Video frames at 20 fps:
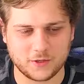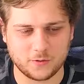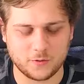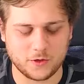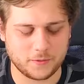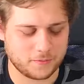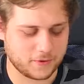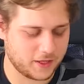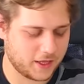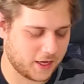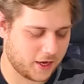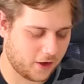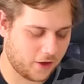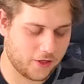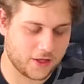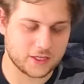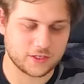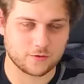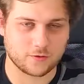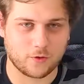you wouldn't be like, oh,
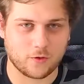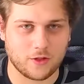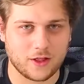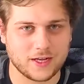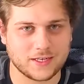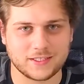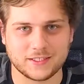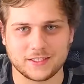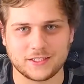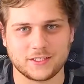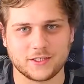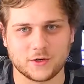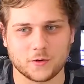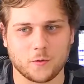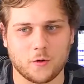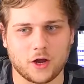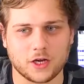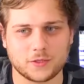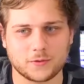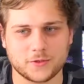that's a Rolex, unless you're a
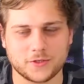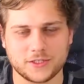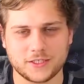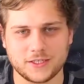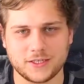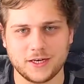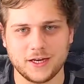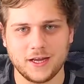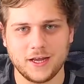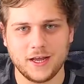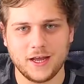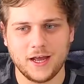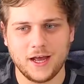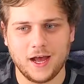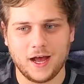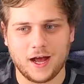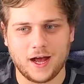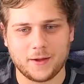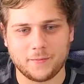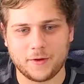watch person.
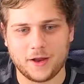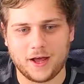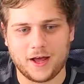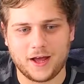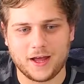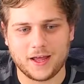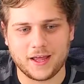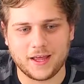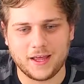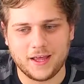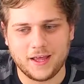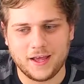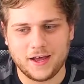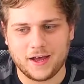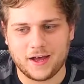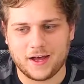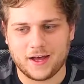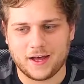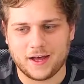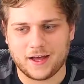I'm not.
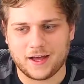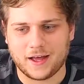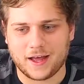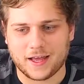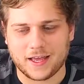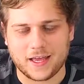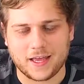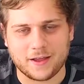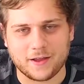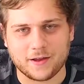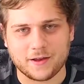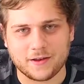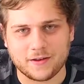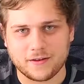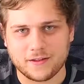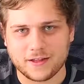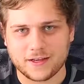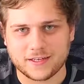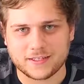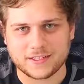I can't,
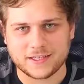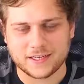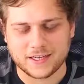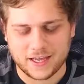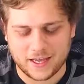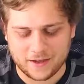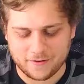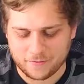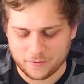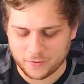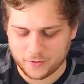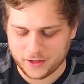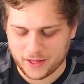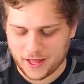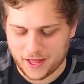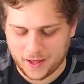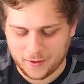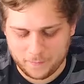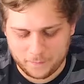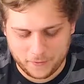like I said, I can't afford
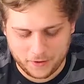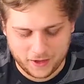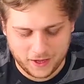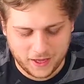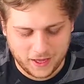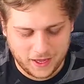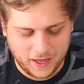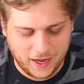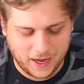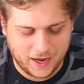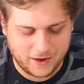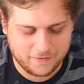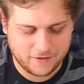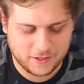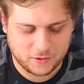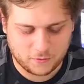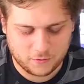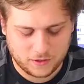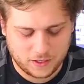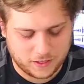that, but I have
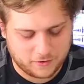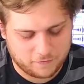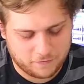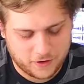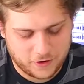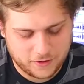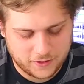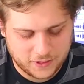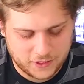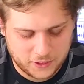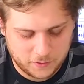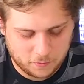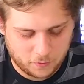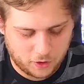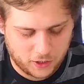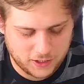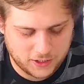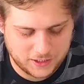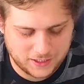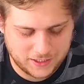these like fairly cheap
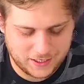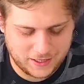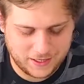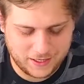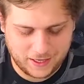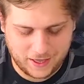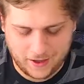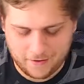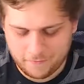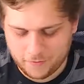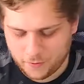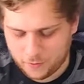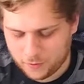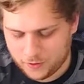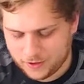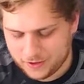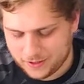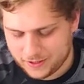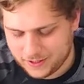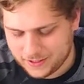watches. I think every
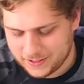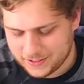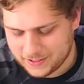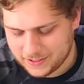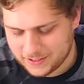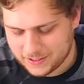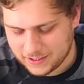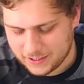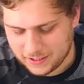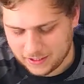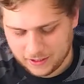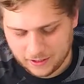one of these